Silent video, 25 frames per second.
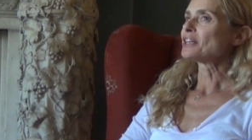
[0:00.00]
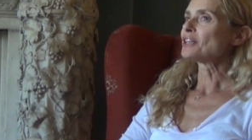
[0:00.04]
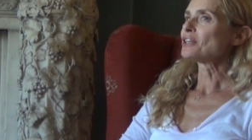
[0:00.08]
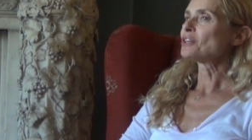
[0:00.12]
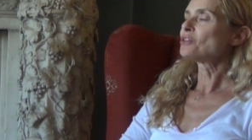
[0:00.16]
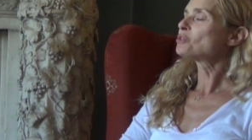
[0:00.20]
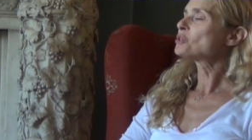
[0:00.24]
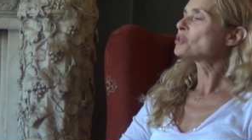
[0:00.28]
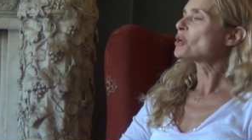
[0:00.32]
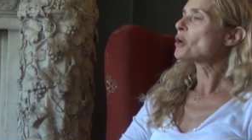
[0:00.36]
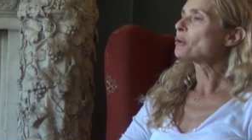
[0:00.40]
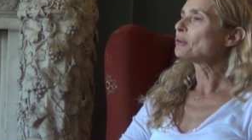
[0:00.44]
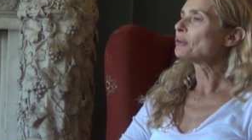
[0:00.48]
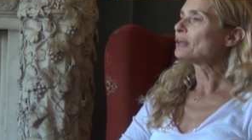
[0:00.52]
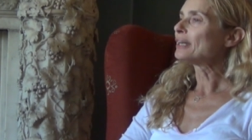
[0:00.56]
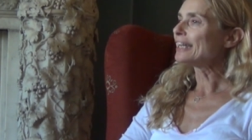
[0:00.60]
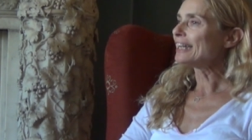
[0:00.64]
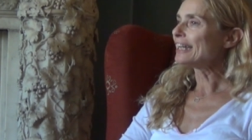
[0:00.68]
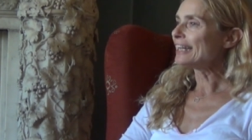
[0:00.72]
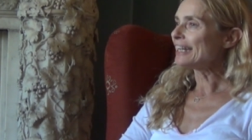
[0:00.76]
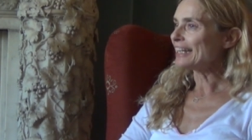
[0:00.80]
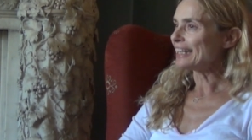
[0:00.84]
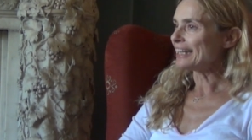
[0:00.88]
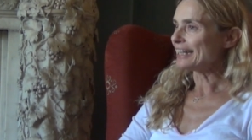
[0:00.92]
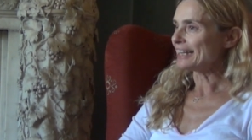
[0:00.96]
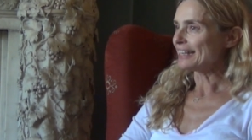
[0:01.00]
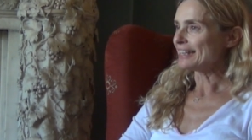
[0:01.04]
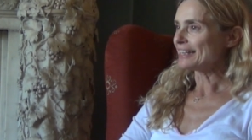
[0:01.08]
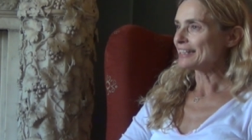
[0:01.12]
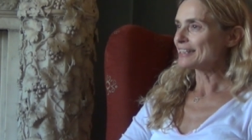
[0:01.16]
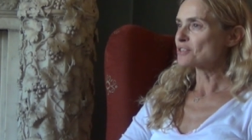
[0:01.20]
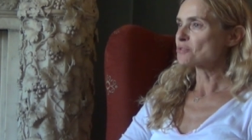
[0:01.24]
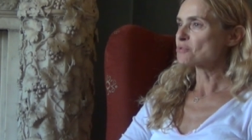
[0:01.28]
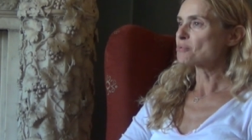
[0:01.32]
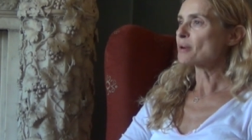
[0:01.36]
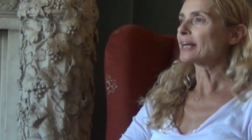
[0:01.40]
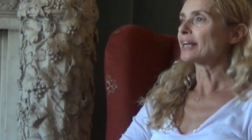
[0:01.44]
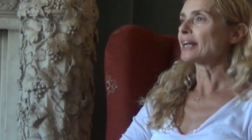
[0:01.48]
you don't
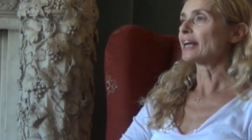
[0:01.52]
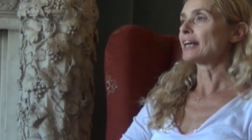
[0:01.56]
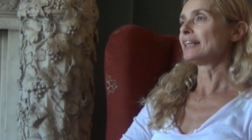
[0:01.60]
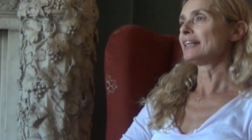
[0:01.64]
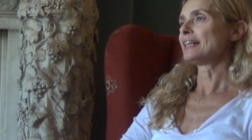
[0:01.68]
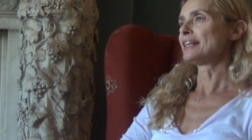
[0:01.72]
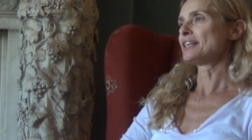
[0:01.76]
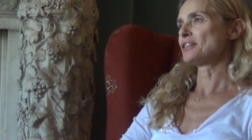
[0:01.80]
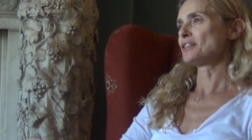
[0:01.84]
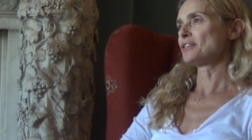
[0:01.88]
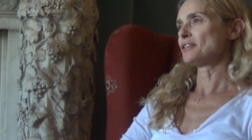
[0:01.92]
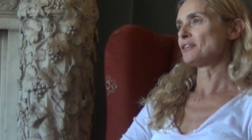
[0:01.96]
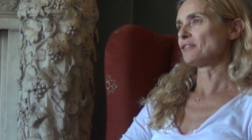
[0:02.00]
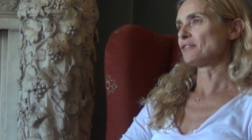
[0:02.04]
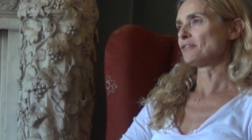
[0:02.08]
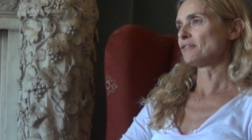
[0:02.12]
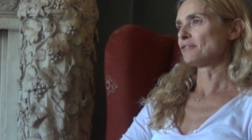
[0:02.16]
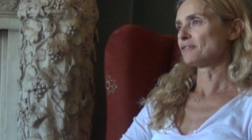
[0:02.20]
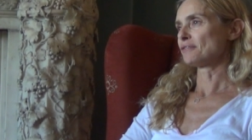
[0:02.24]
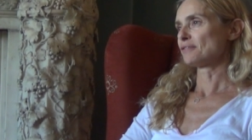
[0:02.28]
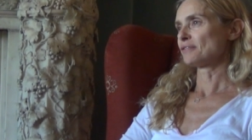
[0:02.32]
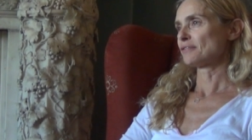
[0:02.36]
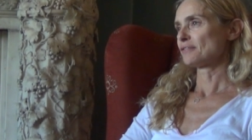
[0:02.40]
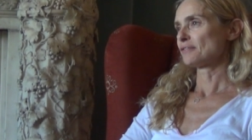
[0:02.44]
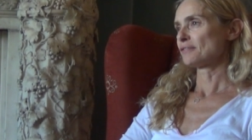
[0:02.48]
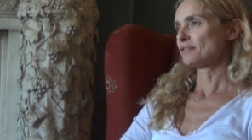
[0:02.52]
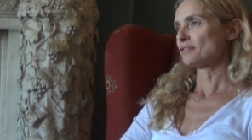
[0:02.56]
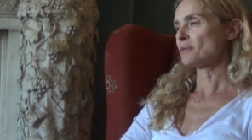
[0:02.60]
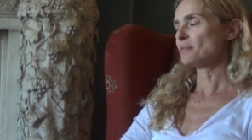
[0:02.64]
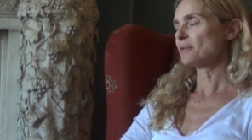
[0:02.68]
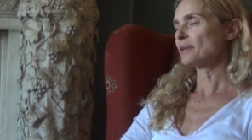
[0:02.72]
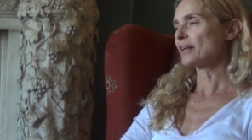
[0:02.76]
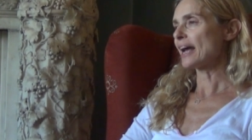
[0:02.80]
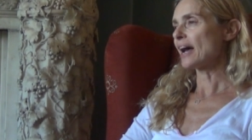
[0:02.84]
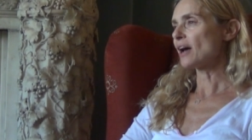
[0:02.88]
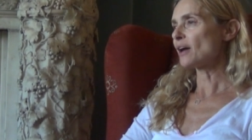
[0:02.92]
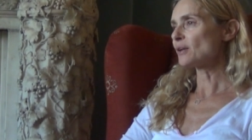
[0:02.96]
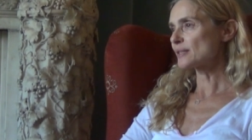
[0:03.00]
need recognition
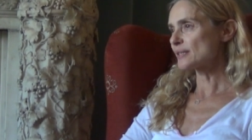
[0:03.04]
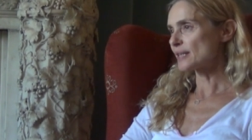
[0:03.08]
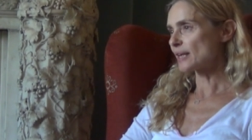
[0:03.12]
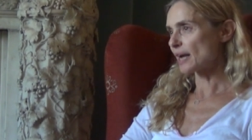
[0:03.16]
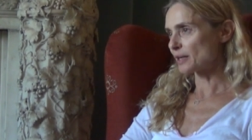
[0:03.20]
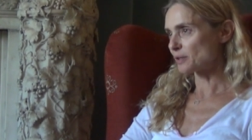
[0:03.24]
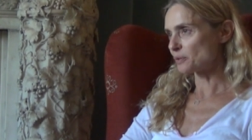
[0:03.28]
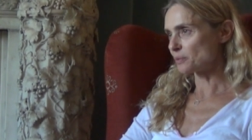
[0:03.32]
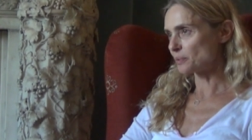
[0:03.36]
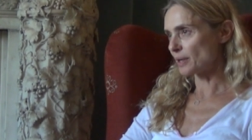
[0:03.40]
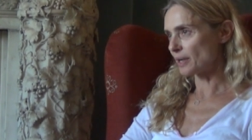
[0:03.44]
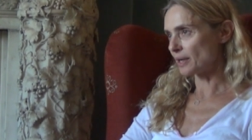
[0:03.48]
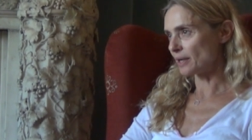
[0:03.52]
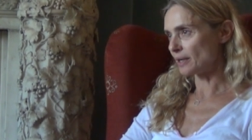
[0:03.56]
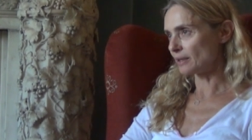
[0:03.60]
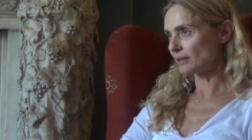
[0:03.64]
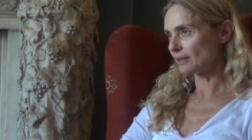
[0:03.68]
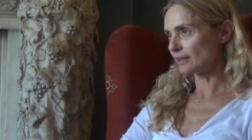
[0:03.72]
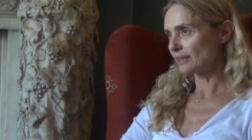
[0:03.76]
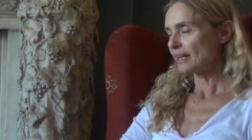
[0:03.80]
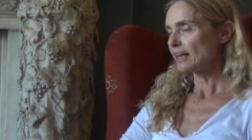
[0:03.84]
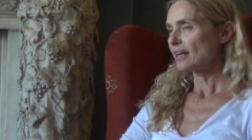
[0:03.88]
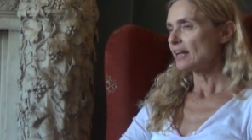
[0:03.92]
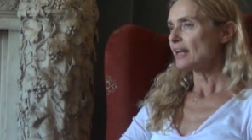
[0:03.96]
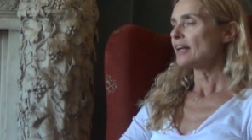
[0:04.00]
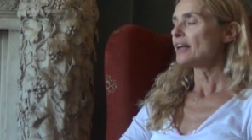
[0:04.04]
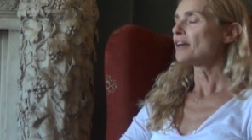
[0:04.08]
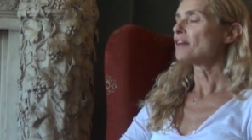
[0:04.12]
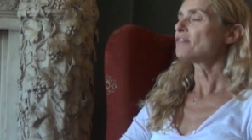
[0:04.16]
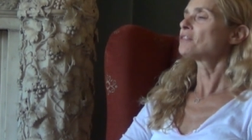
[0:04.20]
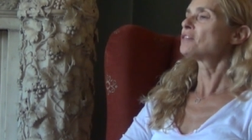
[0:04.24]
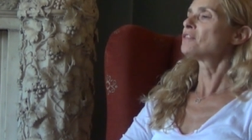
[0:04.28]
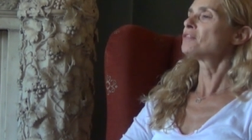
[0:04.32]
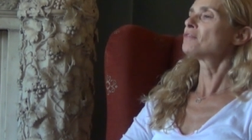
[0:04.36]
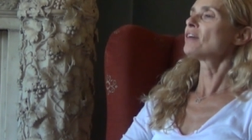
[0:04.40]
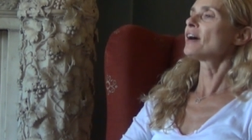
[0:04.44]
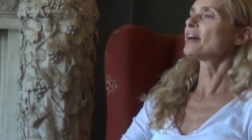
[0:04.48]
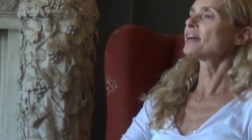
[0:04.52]
from the outside world
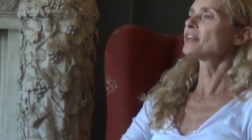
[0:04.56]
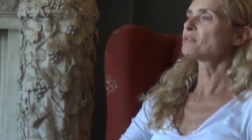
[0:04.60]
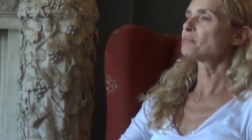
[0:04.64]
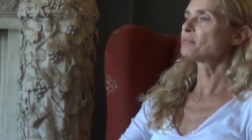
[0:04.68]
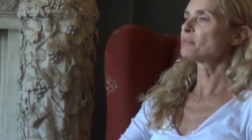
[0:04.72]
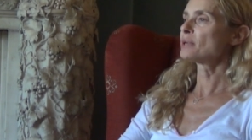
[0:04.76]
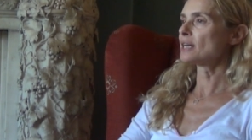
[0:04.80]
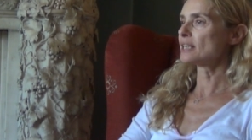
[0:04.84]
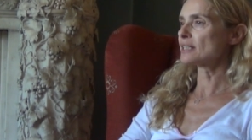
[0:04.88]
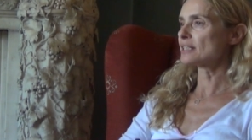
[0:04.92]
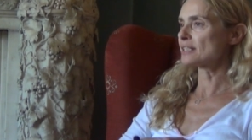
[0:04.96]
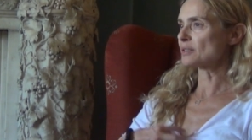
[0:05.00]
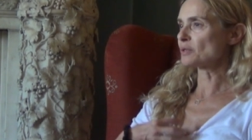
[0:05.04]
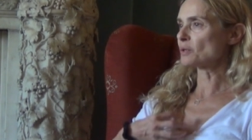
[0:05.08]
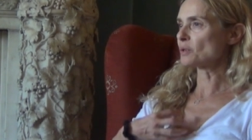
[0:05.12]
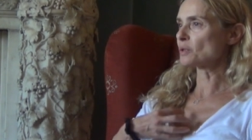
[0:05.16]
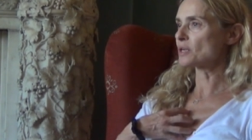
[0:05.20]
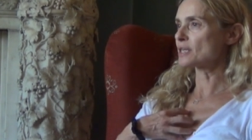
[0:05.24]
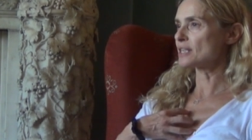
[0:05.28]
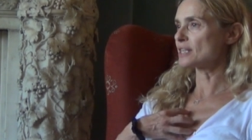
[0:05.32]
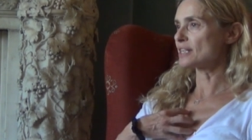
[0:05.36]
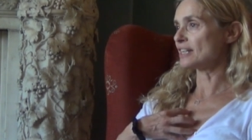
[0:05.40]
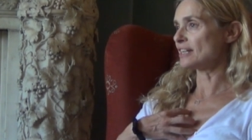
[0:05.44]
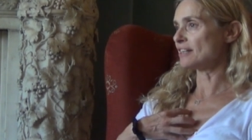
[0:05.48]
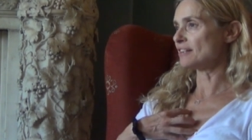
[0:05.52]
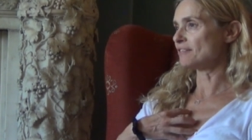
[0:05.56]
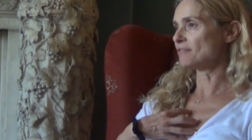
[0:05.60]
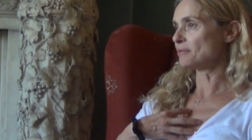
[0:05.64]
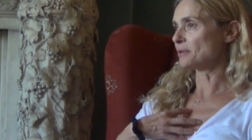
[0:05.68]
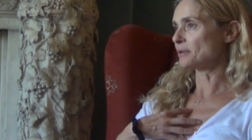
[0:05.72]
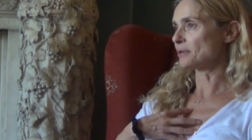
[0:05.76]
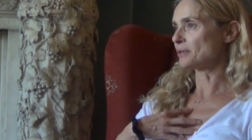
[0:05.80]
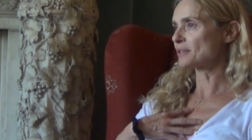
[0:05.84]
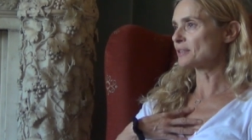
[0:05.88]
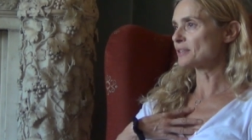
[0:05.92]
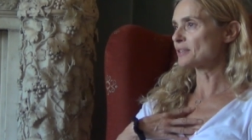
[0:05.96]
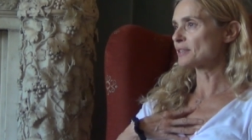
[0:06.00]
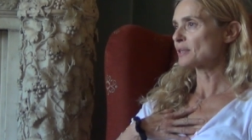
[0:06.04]
if you find a personal
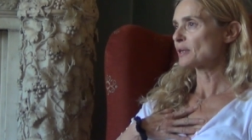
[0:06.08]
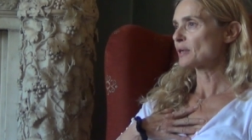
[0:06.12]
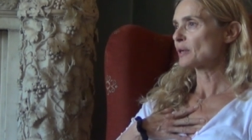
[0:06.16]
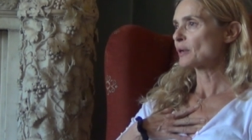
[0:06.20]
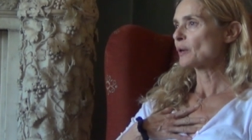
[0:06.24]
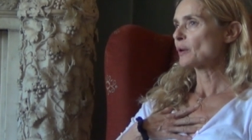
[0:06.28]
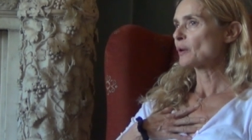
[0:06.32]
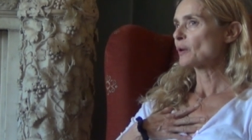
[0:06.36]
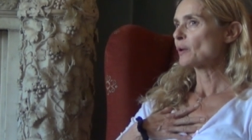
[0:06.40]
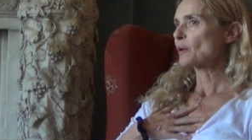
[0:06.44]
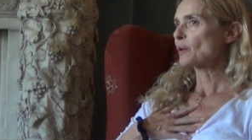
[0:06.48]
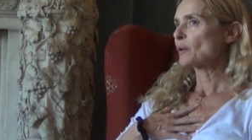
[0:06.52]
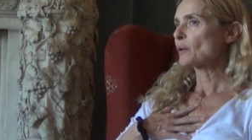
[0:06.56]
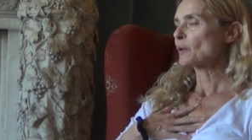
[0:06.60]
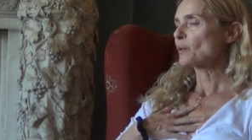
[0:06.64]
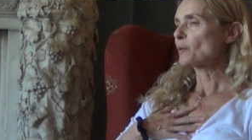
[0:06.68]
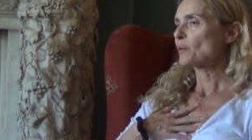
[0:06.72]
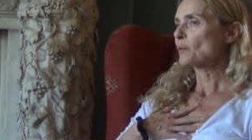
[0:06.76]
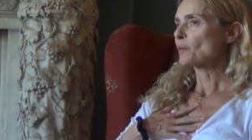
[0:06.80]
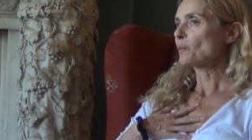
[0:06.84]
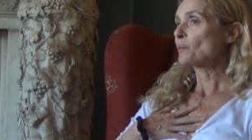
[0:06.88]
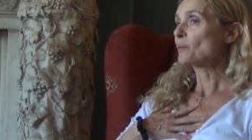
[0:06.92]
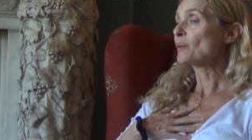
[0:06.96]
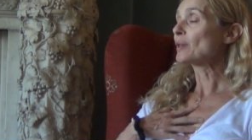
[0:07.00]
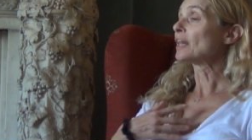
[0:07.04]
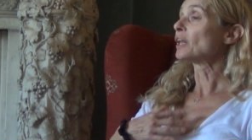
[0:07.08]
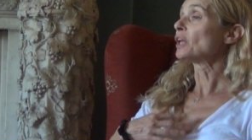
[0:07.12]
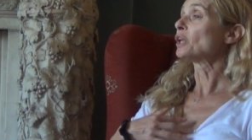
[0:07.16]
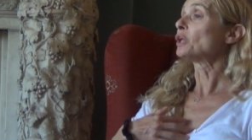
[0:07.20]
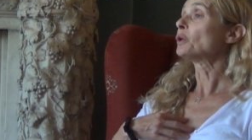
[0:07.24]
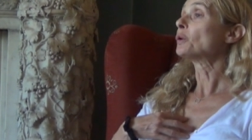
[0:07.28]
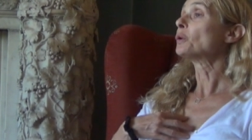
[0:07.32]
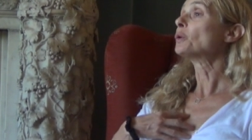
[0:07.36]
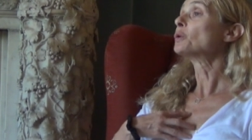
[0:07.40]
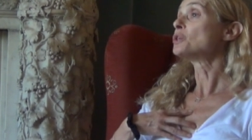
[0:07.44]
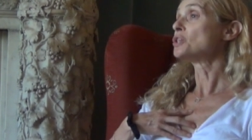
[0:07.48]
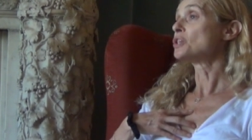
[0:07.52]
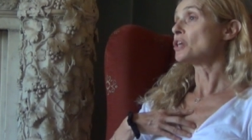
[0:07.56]
achievement within
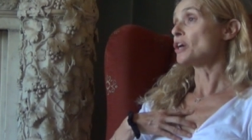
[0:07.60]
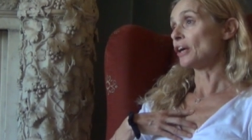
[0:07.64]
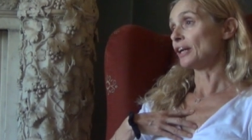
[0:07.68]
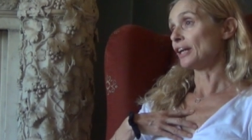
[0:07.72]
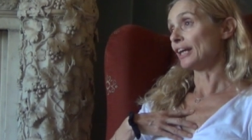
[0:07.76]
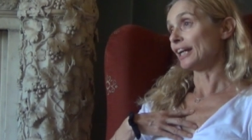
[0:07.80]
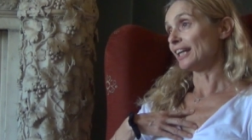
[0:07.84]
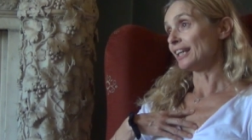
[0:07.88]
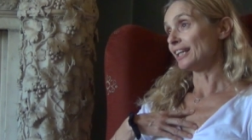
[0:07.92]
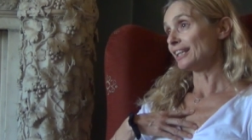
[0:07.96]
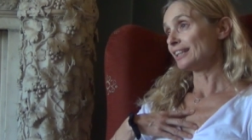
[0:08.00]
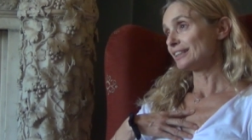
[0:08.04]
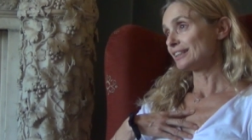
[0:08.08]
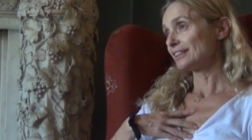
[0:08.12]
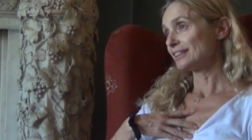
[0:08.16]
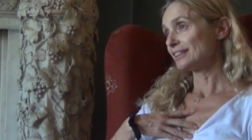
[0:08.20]
your journey.